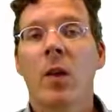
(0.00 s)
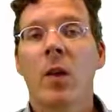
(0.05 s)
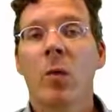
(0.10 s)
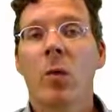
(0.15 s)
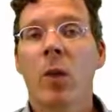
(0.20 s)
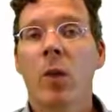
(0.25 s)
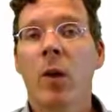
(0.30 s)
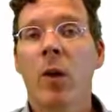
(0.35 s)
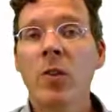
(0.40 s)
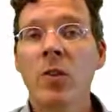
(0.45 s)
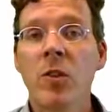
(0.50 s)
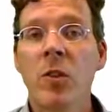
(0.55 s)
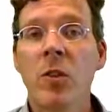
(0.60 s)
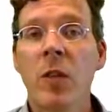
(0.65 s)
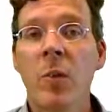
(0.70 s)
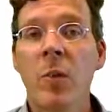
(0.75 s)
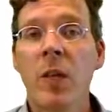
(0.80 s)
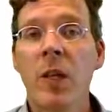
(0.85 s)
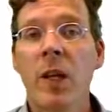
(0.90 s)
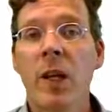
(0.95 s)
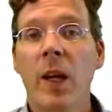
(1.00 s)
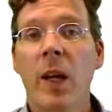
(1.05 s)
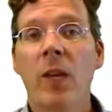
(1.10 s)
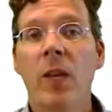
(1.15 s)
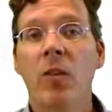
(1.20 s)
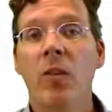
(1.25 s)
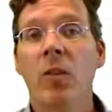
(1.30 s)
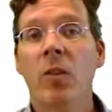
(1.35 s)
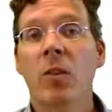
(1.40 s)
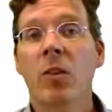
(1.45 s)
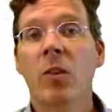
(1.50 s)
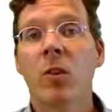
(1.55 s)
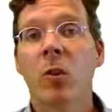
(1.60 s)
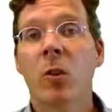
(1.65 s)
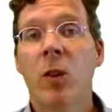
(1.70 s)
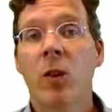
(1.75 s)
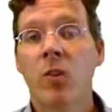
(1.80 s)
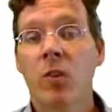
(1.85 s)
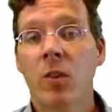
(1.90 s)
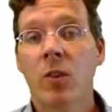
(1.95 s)
Regression to the mean asks
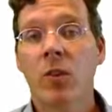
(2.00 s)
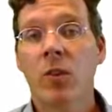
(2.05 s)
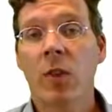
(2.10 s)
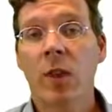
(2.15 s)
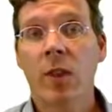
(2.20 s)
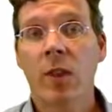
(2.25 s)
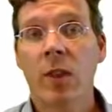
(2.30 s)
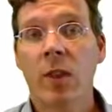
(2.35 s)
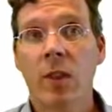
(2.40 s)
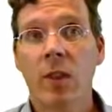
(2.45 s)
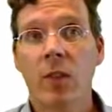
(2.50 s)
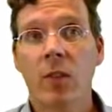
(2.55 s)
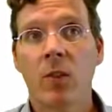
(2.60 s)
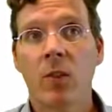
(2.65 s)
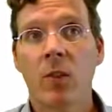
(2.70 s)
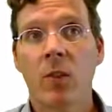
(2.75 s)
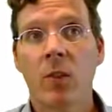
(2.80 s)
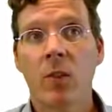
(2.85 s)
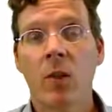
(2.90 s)
questions like this.